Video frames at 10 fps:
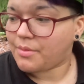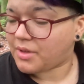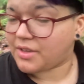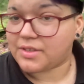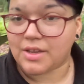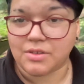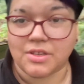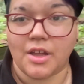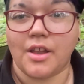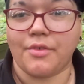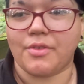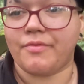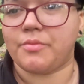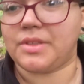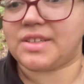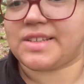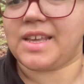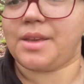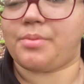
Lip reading: because there's enough room for me to sleep.